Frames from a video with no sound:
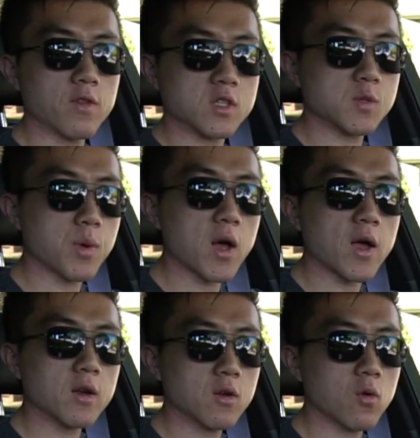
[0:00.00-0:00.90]
the
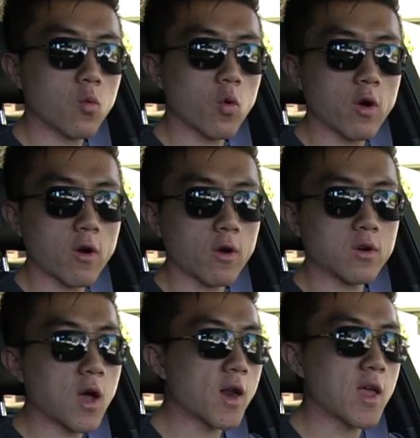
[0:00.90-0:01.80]
spot were
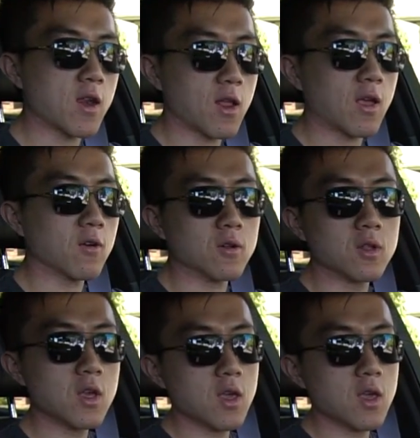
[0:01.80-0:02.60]
not at an angle.